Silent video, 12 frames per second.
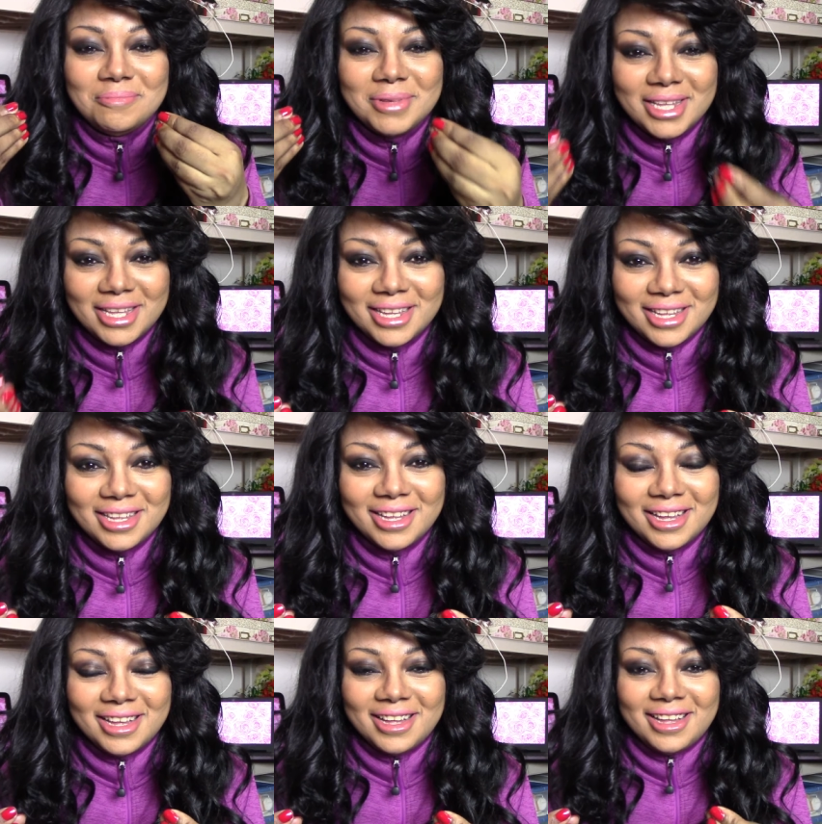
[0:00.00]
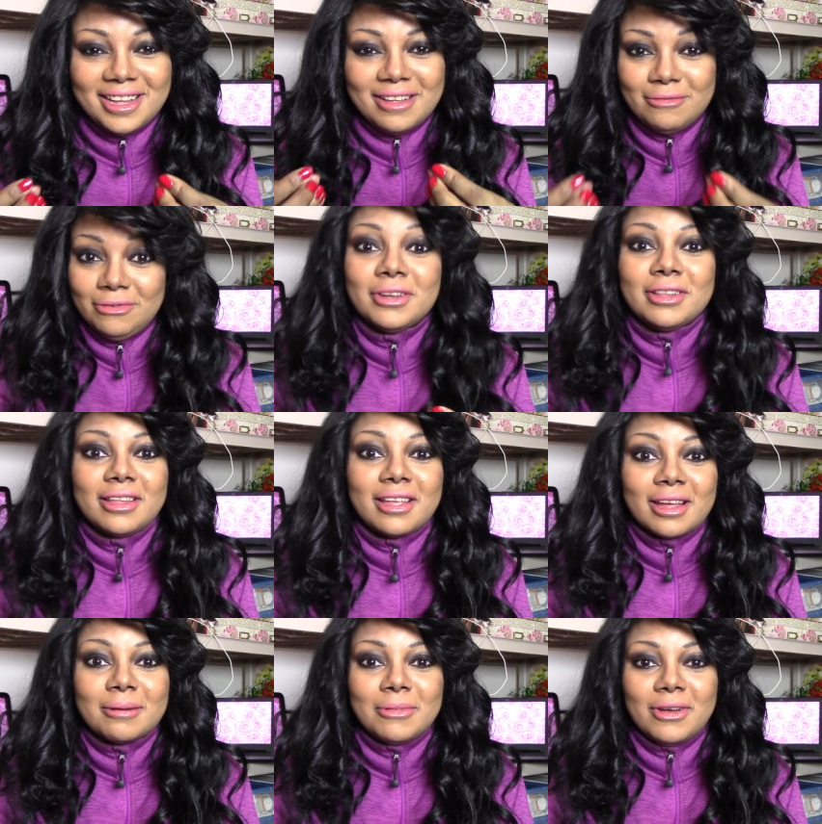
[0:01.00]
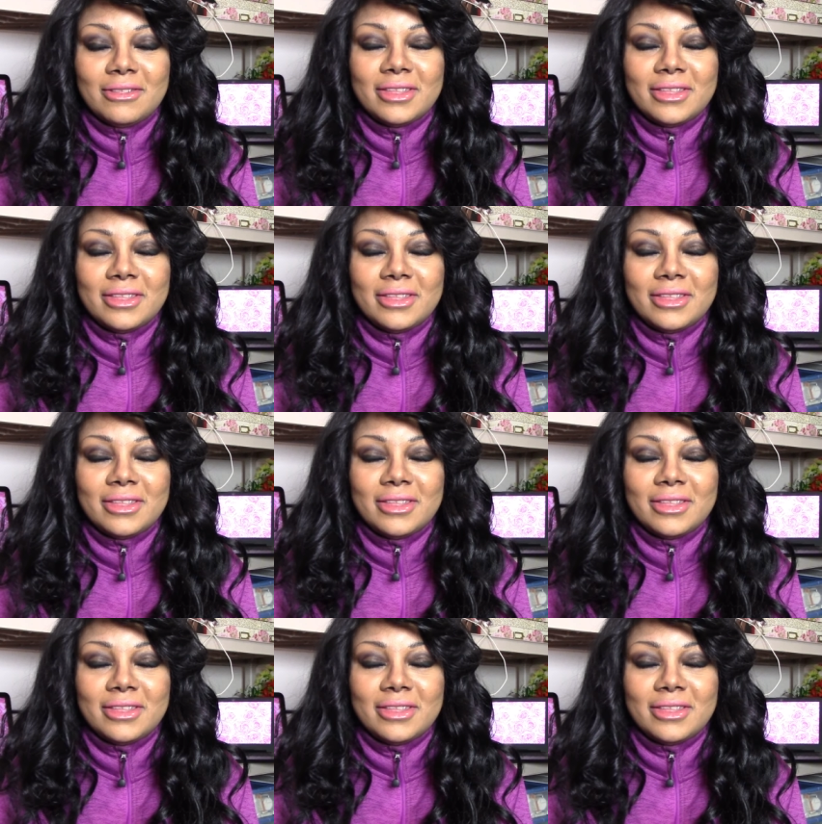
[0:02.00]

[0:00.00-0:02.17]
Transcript: be in front of the camera.